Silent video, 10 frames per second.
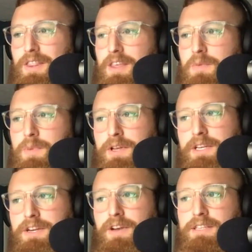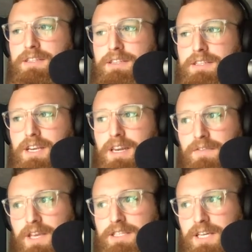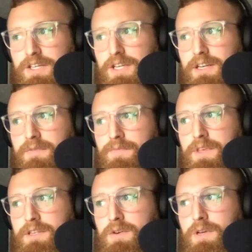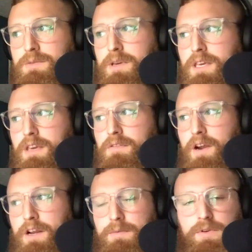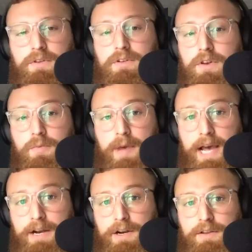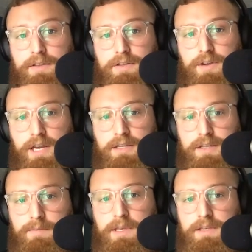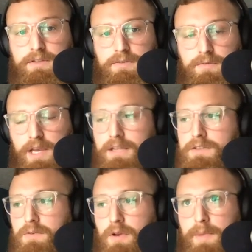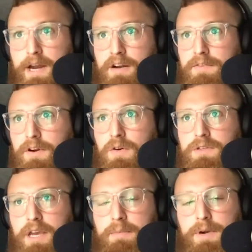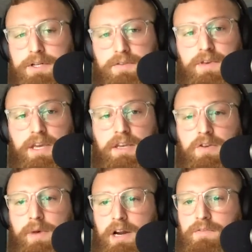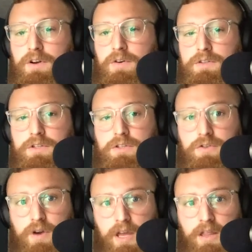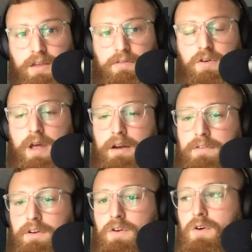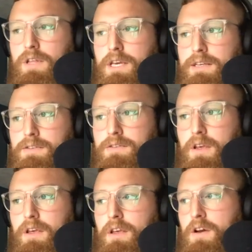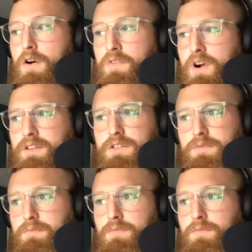the ability to create significant tension is going to be a key variable no matter the training stimulus, right? So no matter if your goal is hypertrophy, no matter if your goal is strength, no matter if your goal is overall just,